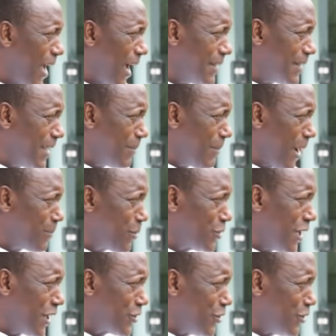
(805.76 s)
I think by
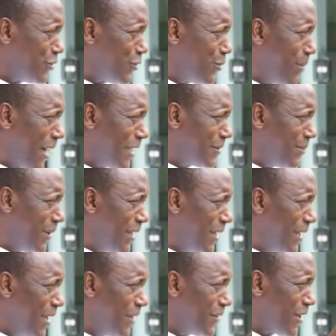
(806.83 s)
projections, you might
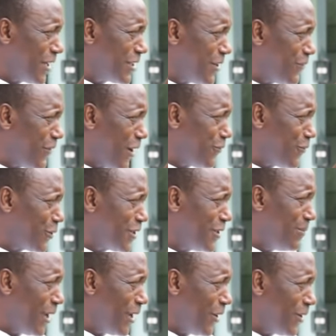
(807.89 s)
be 35,
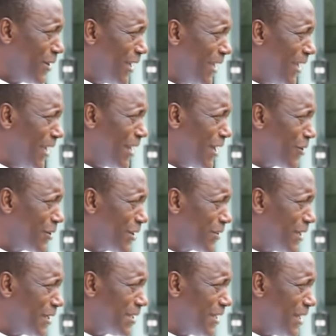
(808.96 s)
40 million in another
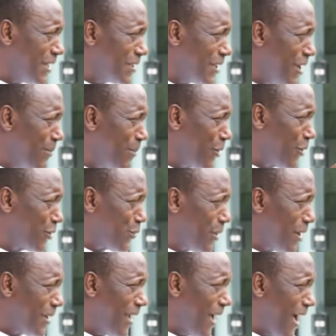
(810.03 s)
30 years because
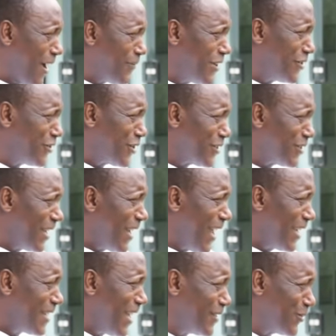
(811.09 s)
we're having children
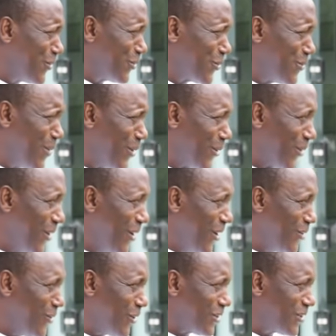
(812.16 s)
like there's no tomorrow.
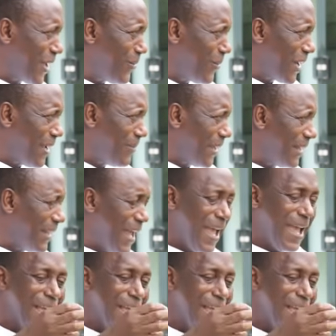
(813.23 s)
You understand what I mean?